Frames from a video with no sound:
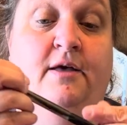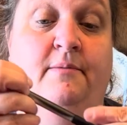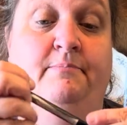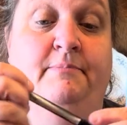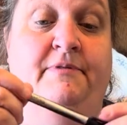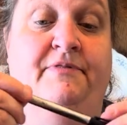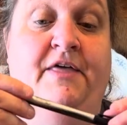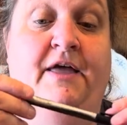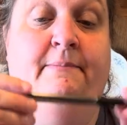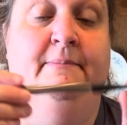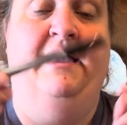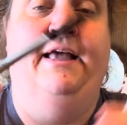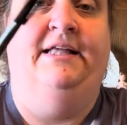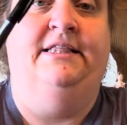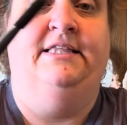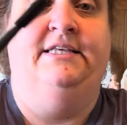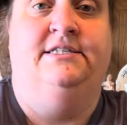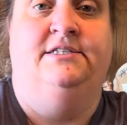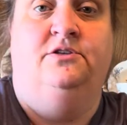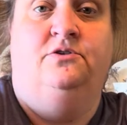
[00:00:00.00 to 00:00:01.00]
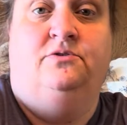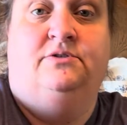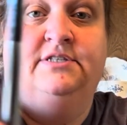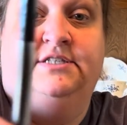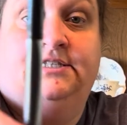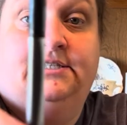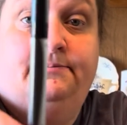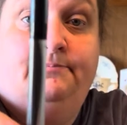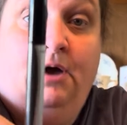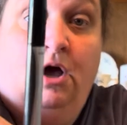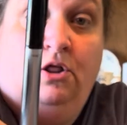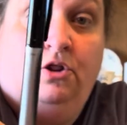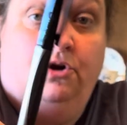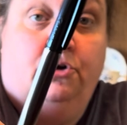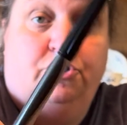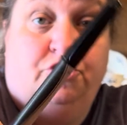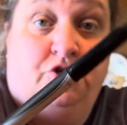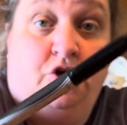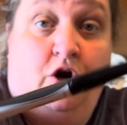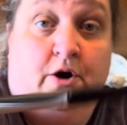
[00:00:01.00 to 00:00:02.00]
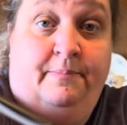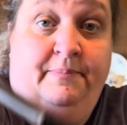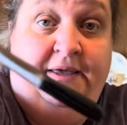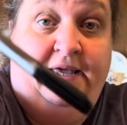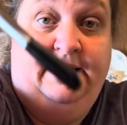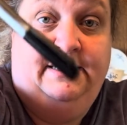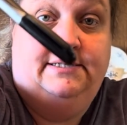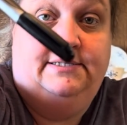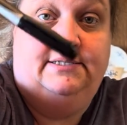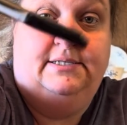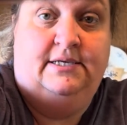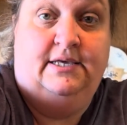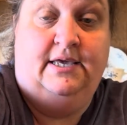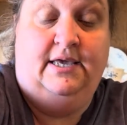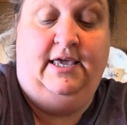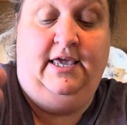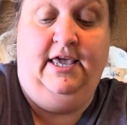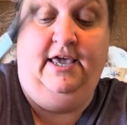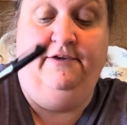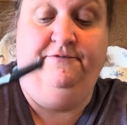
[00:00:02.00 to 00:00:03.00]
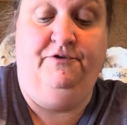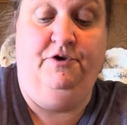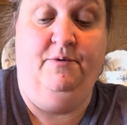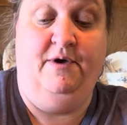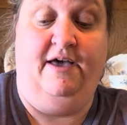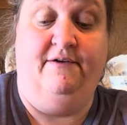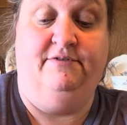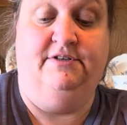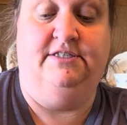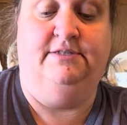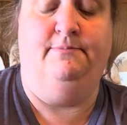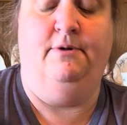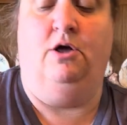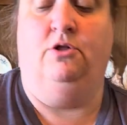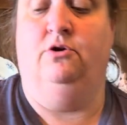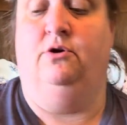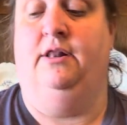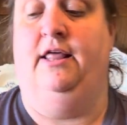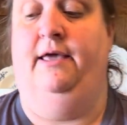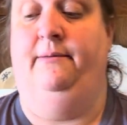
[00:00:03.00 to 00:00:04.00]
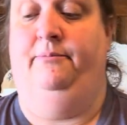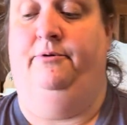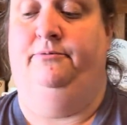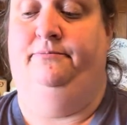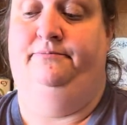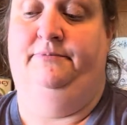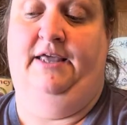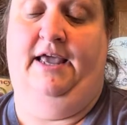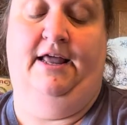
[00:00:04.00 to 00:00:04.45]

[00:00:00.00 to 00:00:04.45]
but they make these little smaller Sharpies if you have a smaller label.